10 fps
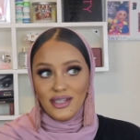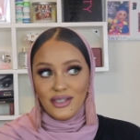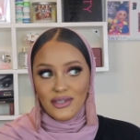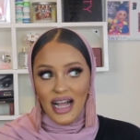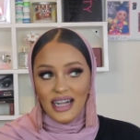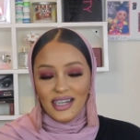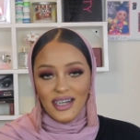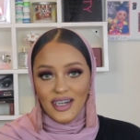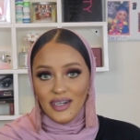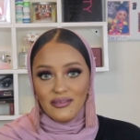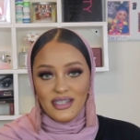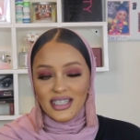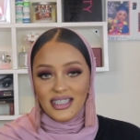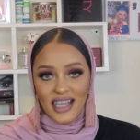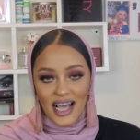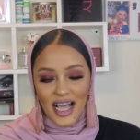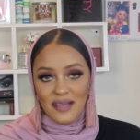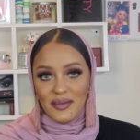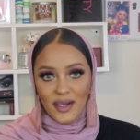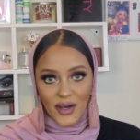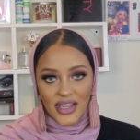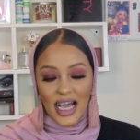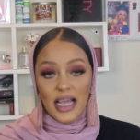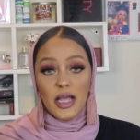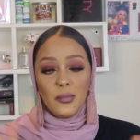track of just time and all that.